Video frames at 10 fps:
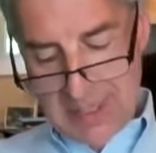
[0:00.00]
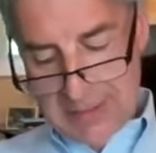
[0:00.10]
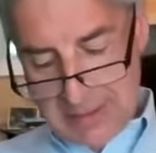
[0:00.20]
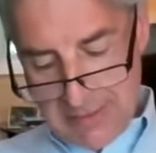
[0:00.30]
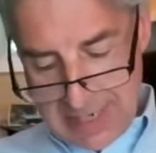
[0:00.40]

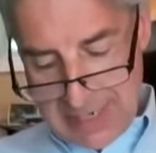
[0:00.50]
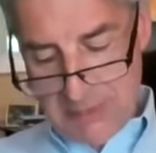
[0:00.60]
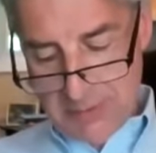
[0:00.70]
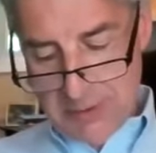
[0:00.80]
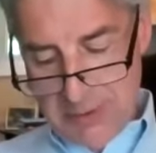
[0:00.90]
So how
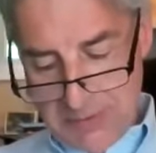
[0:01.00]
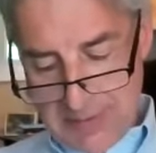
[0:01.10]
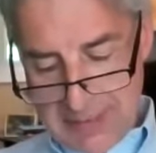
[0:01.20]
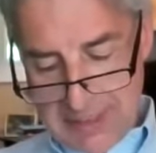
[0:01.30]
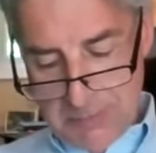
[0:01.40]
long do you
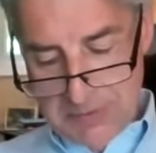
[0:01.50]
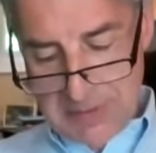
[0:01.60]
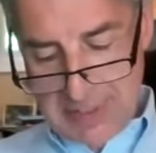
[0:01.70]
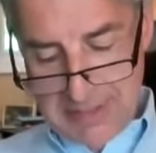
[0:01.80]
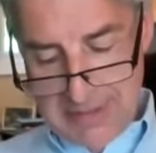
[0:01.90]
think it will
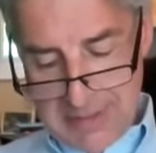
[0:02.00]
take